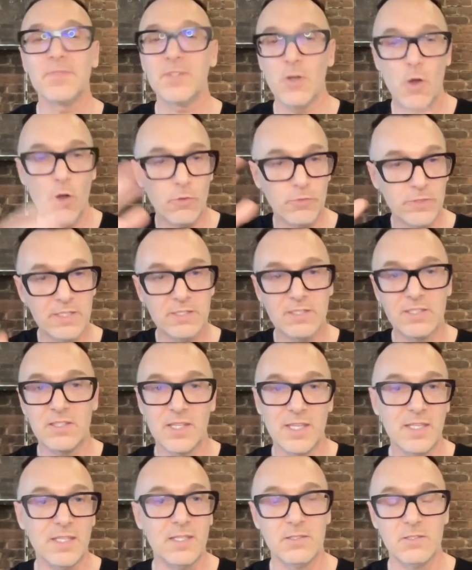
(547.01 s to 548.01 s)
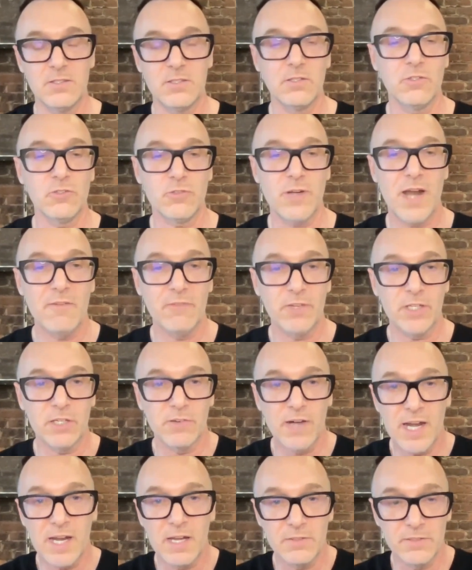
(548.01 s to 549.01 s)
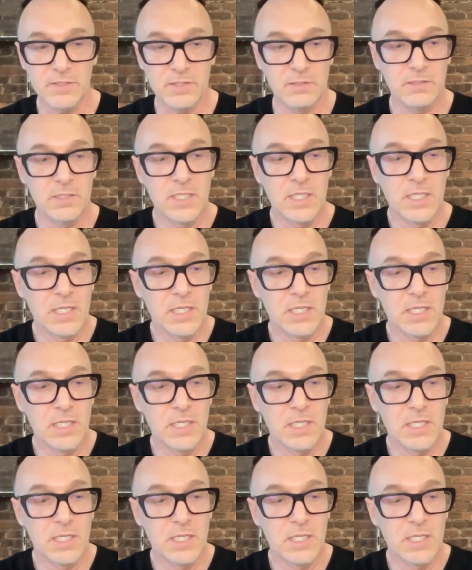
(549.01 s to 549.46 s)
all these things are traveling around and